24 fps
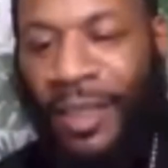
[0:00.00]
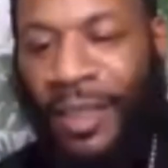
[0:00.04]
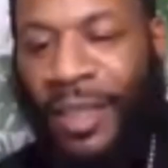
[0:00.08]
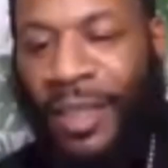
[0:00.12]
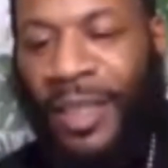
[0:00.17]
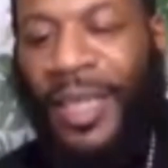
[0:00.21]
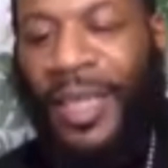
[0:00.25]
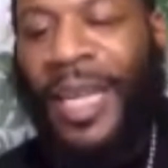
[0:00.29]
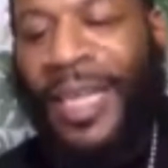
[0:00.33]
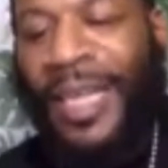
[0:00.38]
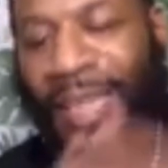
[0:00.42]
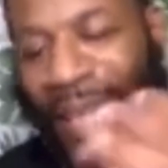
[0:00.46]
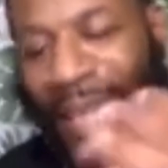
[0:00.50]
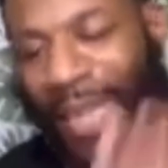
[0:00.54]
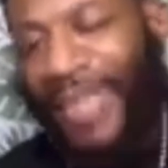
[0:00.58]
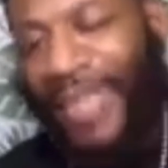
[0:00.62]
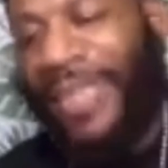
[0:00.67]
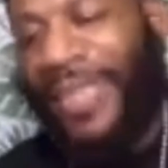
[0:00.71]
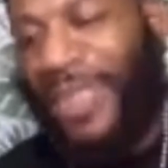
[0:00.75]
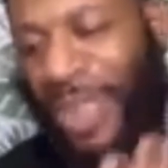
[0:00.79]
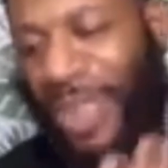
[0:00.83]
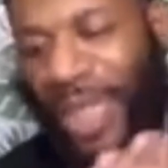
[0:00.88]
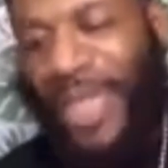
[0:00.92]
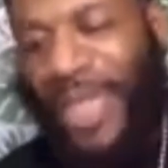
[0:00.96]
that Dana
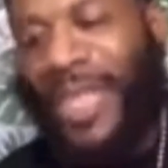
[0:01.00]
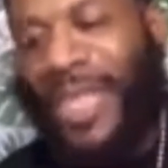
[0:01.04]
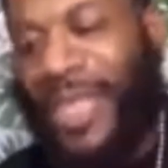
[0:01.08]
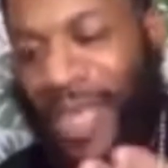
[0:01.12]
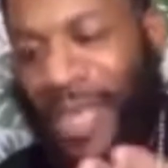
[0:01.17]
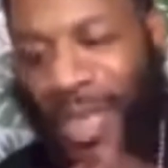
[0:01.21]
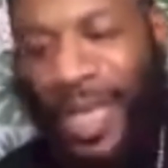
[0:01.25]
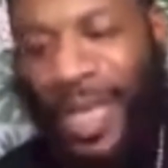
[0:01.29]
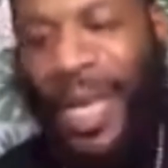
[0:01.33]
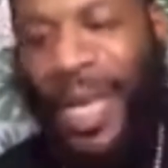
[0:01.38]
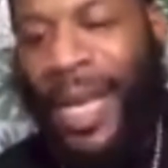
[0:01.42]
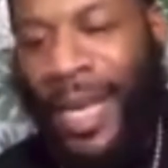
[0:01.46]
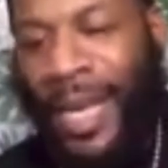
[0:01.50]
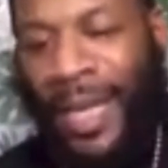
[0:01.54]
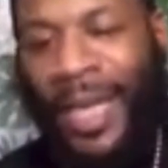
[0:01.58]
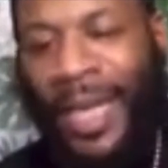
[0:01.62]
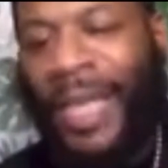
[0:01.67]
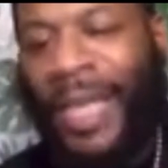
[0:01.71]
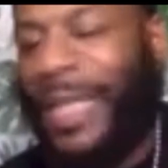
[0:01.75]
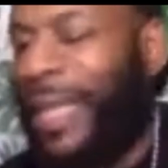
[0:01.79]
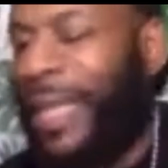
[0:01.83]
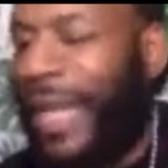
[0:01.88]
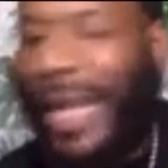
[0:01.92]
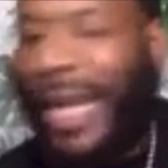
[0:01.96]
J is lying and
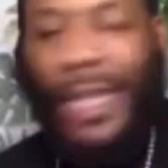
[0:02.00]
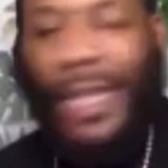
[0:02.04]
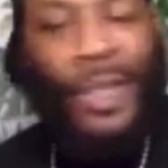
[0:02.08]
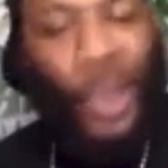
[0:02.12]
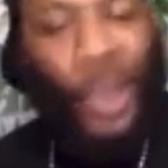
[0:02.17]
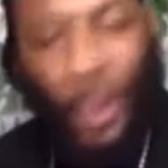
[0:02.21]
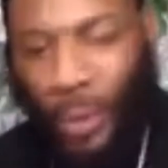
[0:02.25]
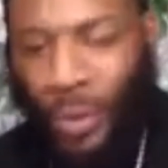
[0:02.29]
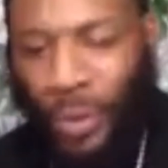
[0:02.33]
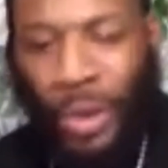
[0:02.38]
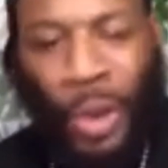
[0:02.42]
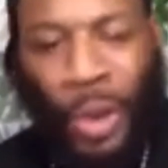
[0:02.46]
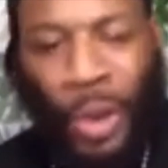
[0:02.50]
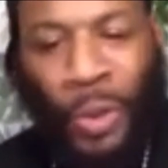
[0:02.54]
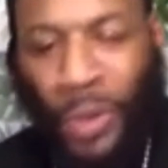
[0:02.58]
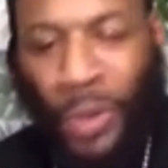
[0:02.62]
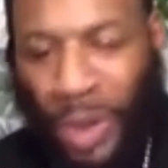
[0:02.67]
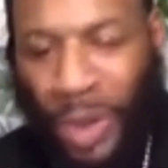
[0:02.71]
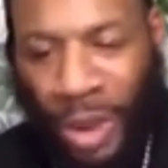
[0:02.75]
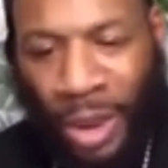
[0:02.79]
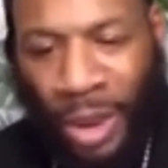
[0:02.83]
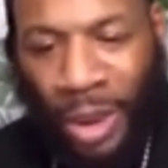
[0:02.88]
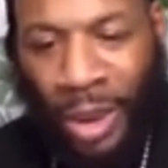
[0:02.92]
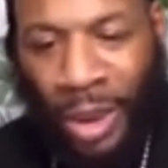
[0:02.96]
that I don't know Doug.